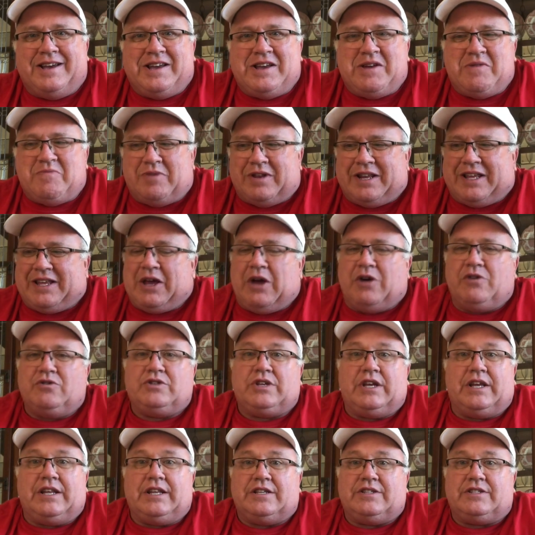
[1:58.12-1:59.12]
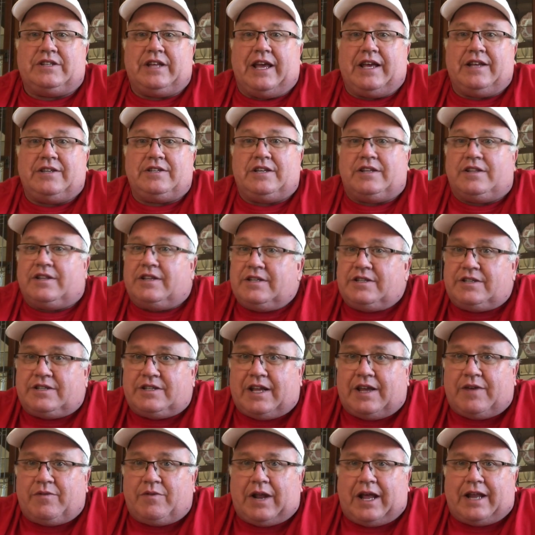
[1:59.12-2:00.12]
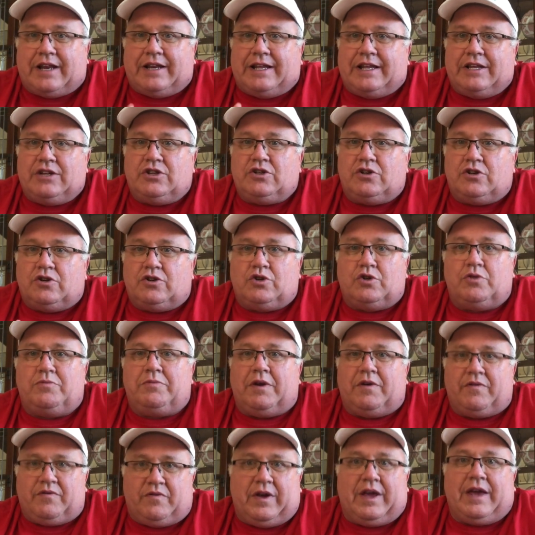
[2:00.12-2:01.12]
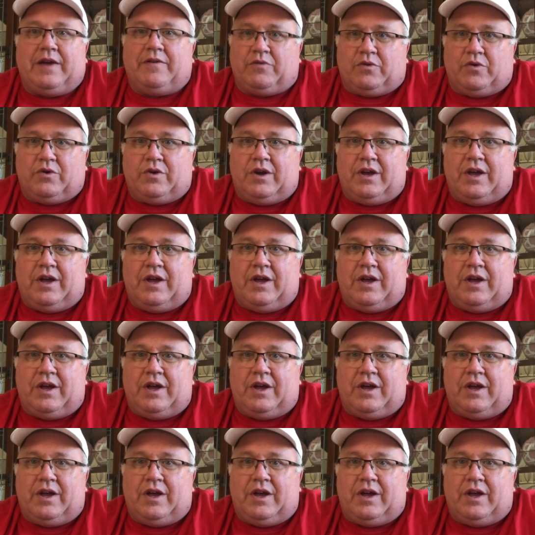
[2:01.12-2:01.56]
But he goes in, his dad said, "Listen, David, I need you to do me a favor.